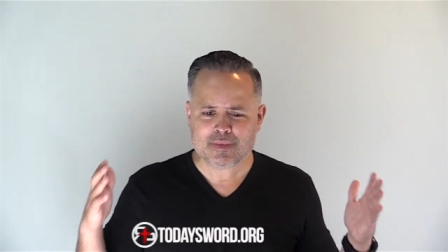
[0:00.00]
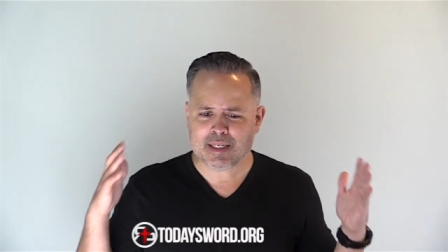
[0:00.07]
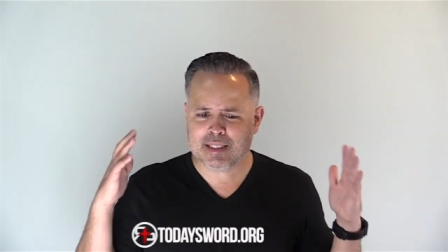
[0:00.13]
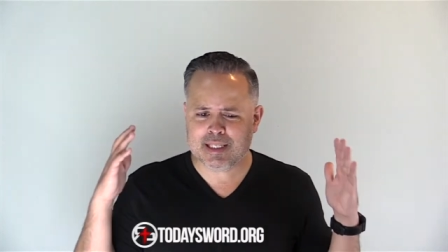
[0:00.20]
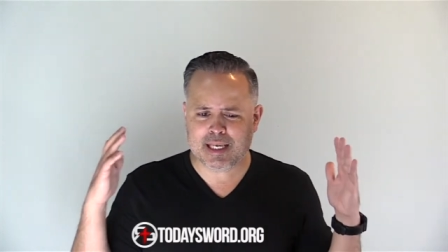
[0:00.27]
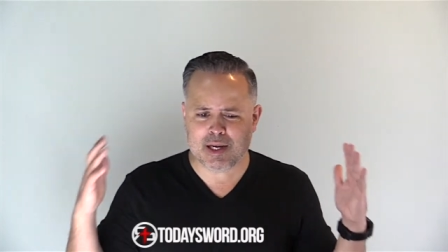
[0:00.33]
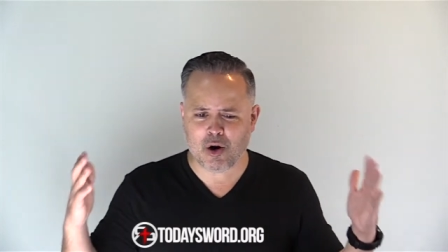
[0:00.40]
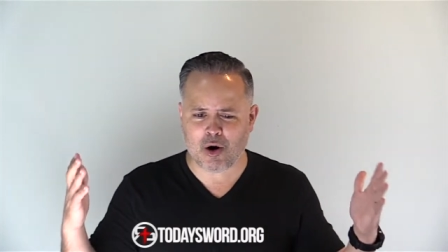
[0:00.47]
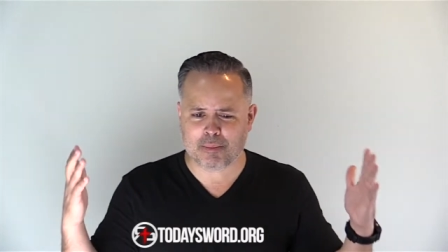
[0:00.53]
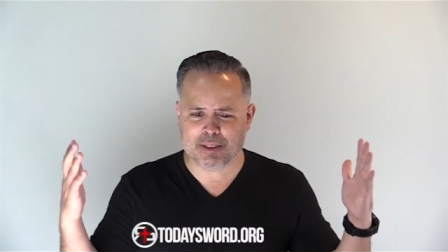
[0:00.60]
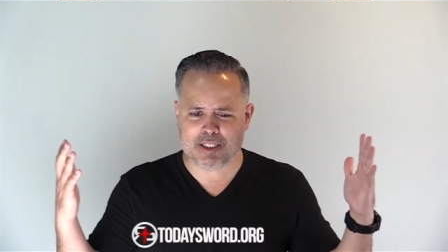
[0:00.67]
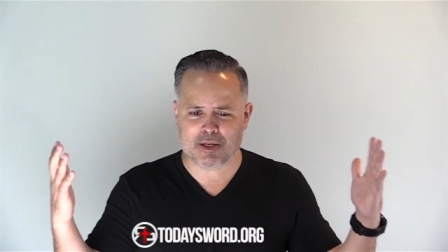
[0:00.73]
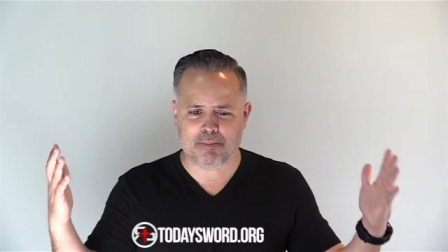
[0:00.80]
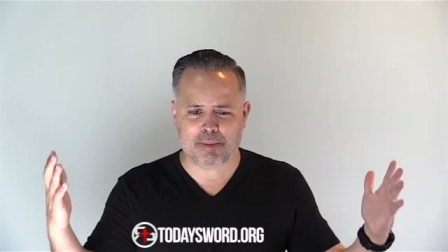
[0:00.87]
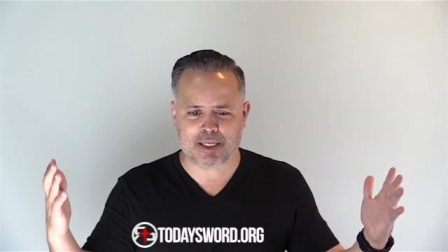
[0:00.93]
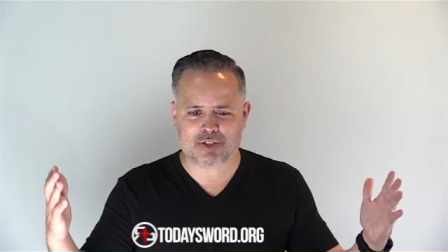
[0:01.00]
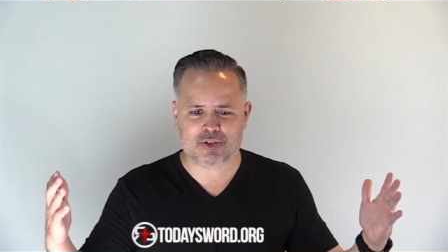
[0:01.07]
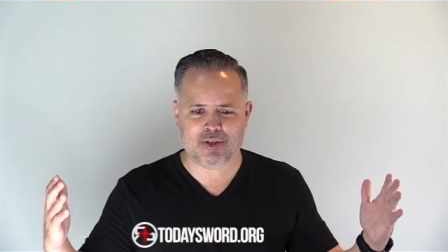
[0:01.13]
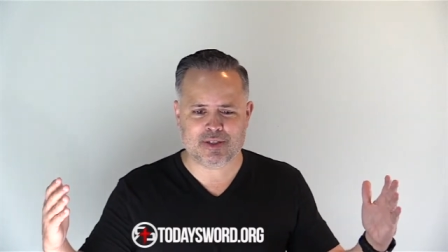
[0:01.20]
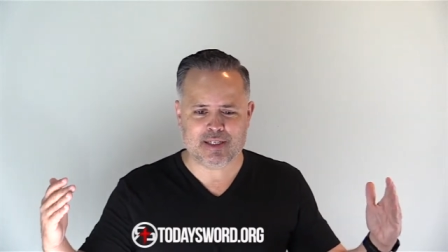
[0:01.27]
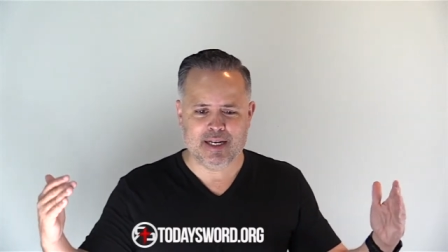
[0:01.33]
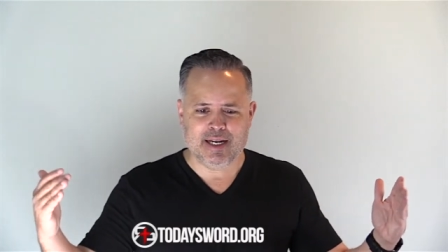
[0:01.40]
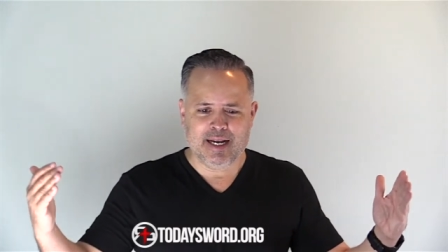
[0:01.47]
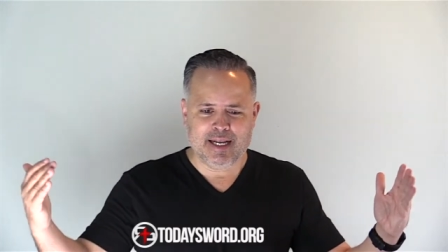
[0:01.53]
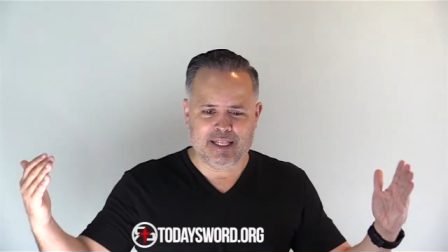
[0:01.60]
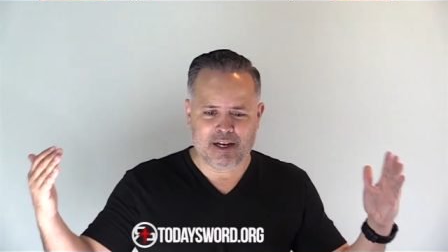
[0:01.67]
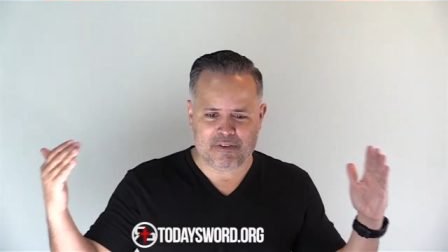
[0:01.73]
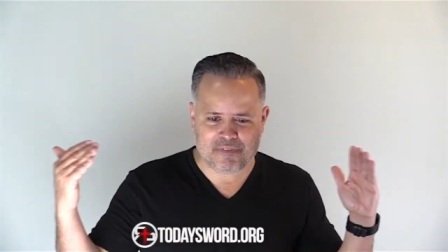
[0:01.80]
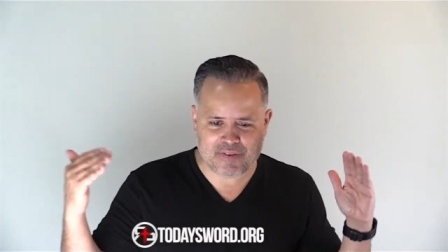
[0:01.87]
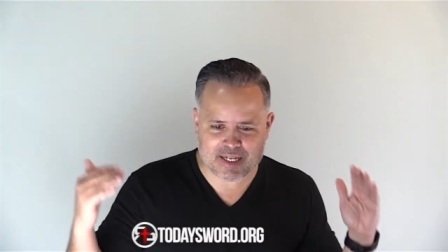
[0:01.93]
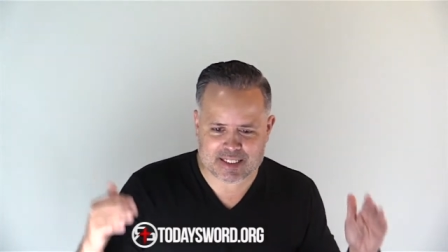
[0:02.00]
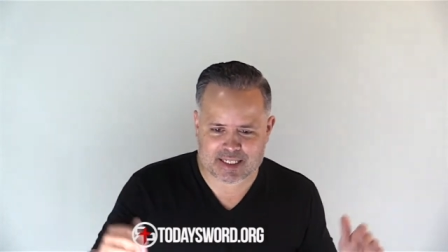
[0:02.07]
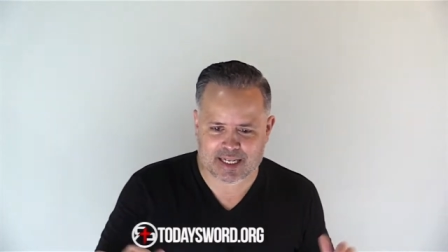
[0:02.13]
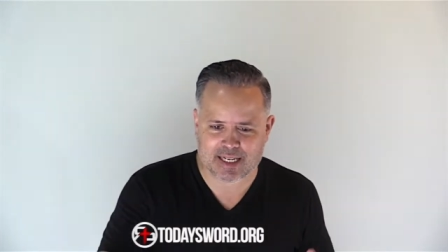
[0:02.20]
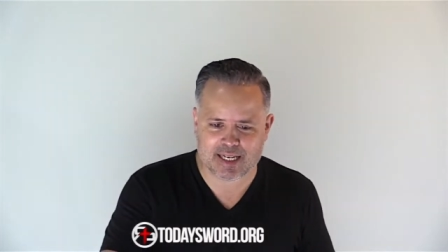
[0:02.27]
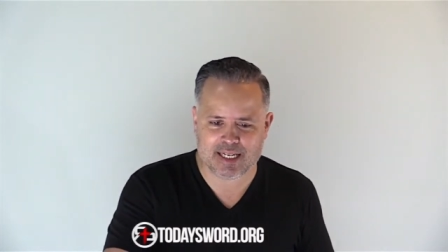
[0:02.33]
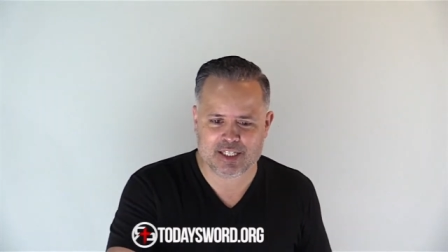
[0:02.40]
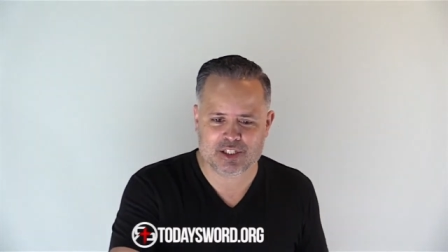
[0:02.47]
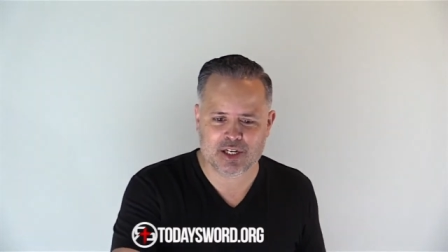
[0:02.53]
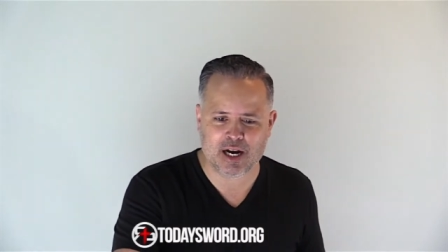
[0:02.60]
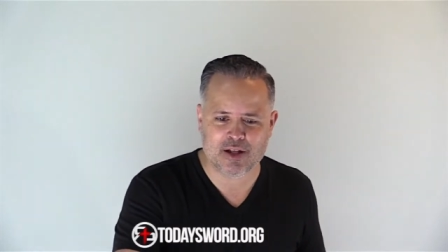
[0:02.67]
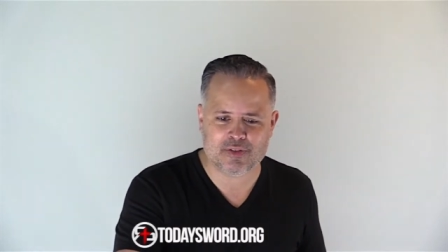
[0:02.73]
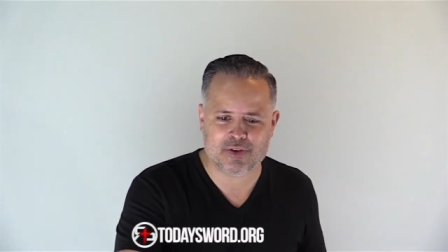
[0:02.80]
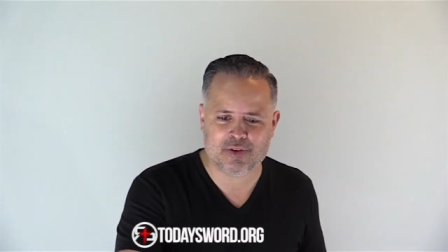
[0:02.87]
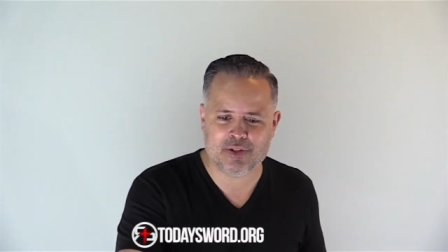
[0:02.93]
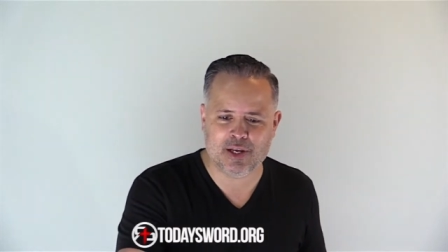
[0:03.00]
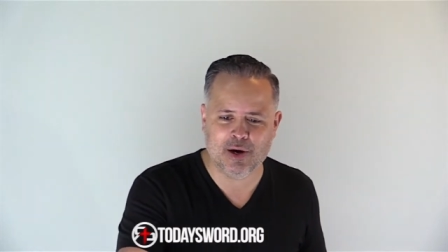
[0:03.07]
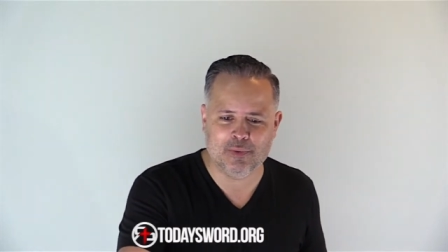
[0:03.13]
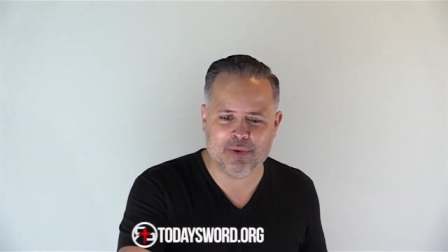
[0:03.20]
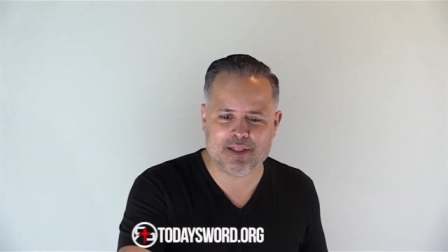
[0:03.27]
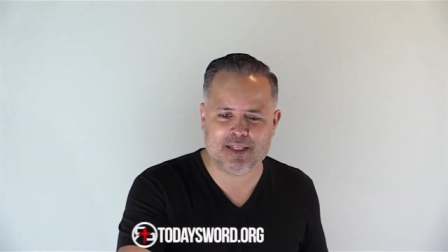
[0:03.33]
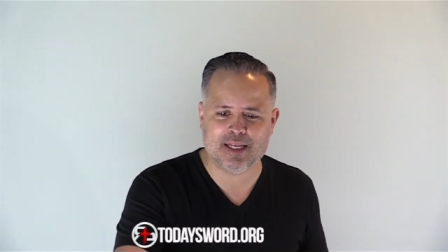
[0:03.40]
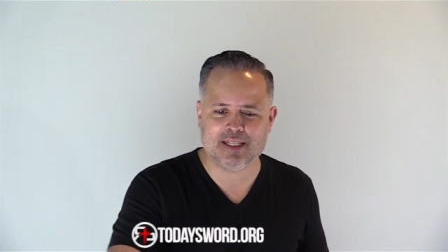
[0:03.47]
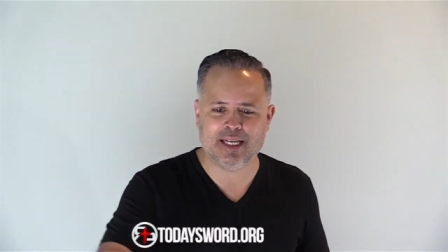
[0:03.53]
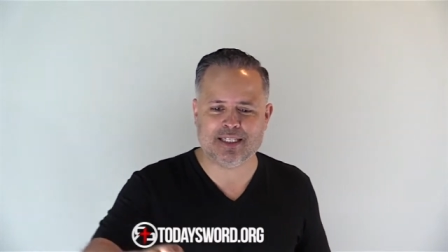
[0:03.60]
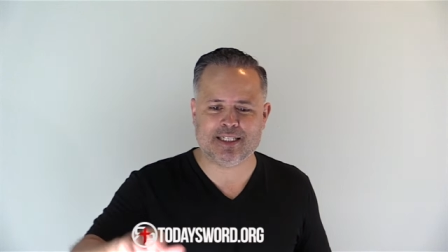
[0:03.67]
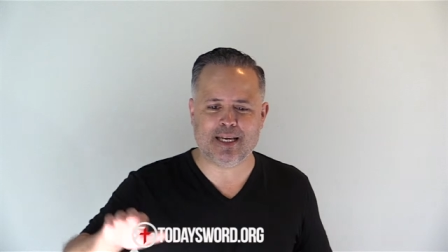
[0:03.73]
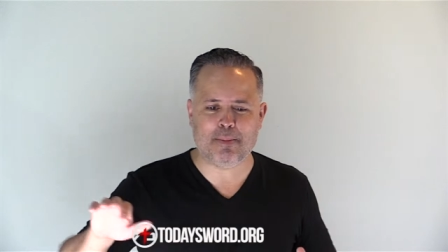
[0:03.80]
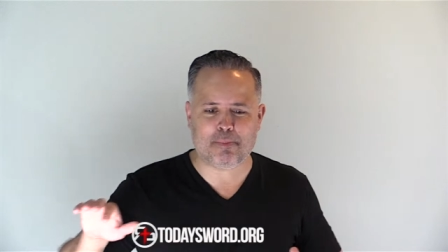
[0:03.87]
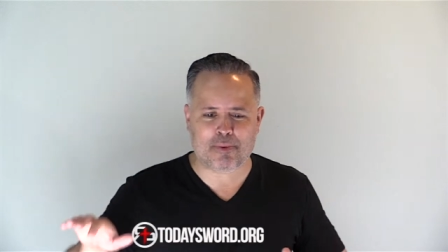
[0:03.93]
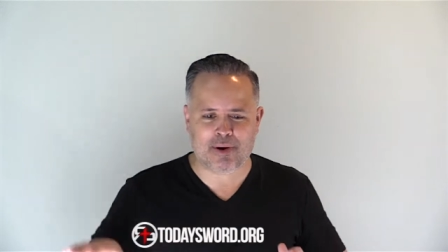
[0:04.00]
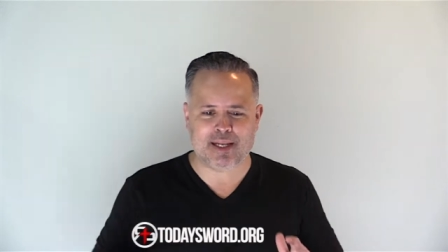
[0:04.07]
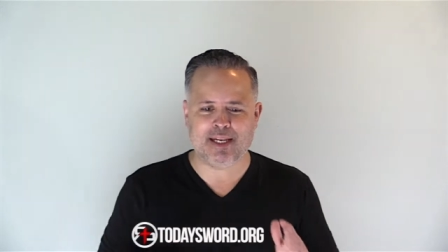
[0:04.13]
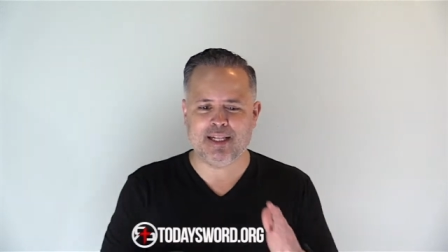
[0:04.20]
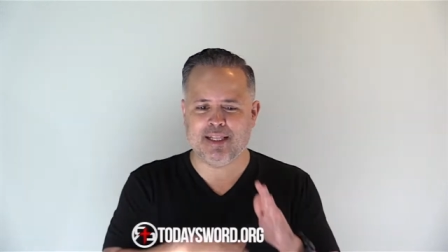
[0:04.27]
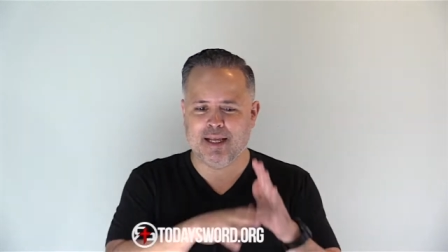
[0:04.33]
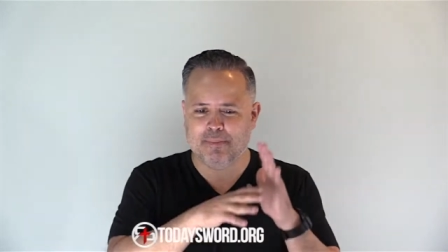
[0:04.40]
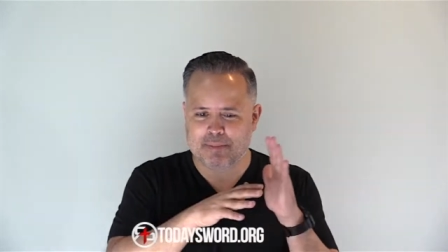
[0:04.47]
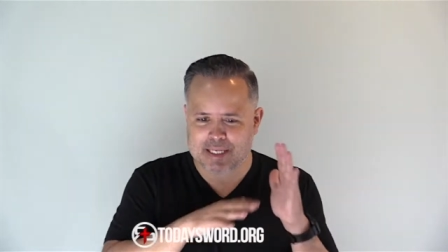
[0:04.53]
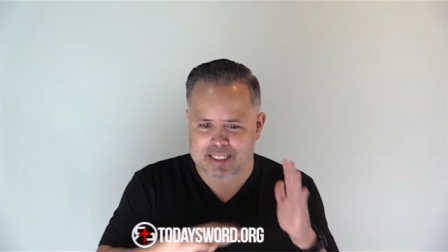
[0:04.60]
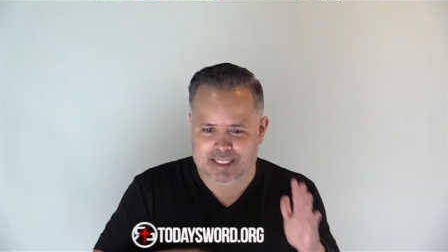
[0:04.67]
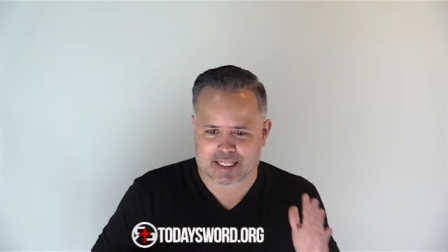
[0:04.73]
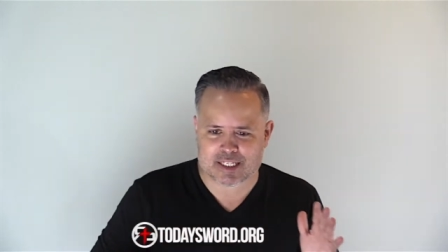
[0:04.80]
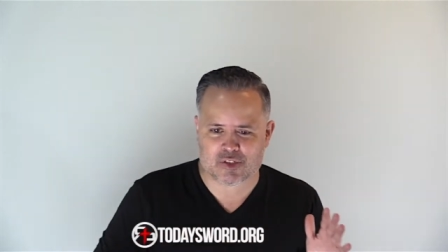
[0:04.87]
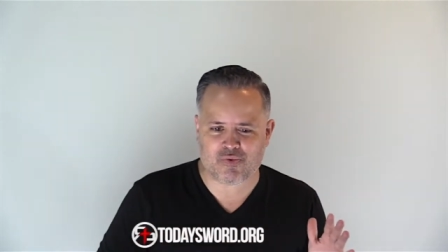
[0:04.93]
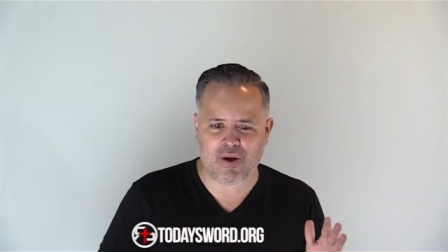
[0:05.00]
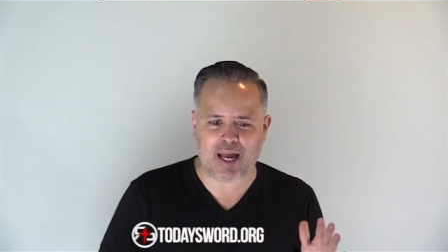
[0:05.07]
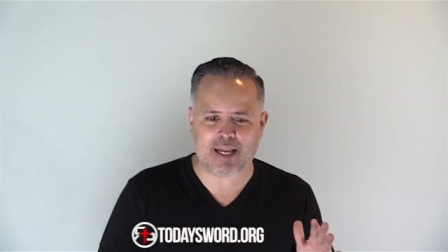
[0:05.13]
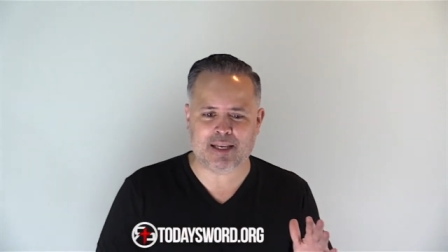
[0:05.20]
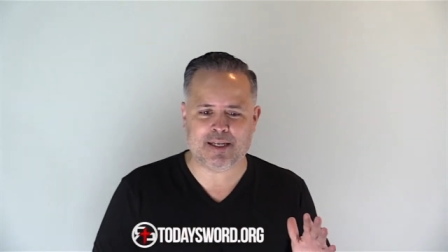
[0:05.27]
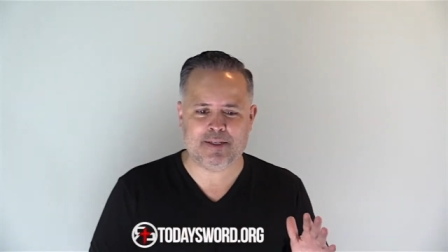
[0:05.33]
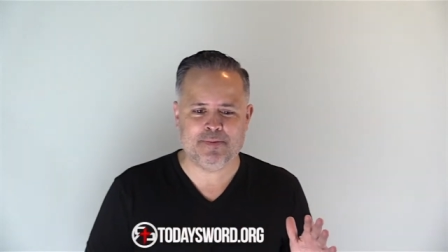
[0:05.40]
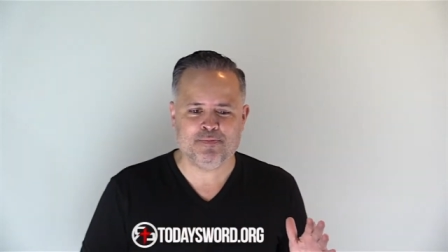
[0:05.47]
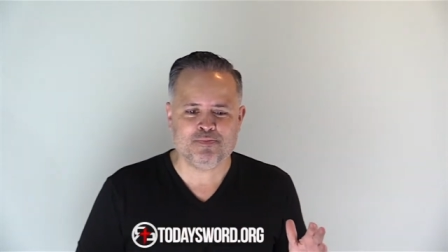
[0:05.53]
The armies are mustered and they're facing each other. The only thing that's separating them is this valley.